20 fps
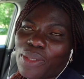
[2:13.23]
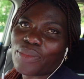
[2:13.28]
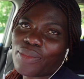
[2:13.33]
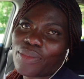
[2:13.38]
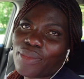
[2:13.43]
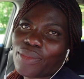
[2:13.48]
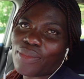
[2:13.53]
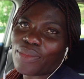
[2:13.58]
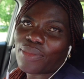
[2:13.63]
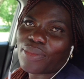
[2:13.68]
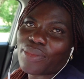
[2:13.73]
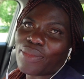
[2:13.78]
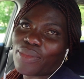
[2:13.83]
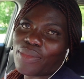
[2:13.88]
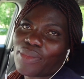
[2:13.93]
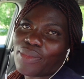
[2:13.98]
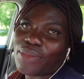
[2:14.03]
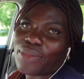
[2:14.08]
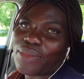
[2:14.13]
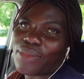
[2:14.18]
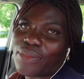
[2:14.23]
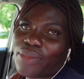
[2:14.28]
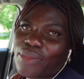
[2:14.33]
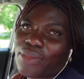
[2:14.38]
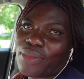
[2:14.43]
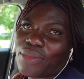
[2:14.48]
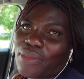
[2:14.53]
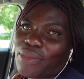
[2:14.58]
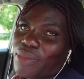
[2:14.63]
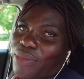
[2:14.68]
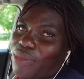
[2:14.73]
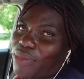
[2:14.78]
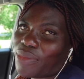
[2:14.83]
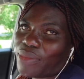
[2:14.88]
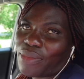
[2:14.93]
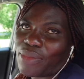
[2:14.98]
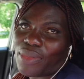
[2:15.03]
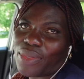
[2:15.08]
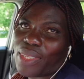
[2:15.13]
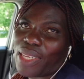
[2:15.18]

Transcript: You used to also fast on Mondays.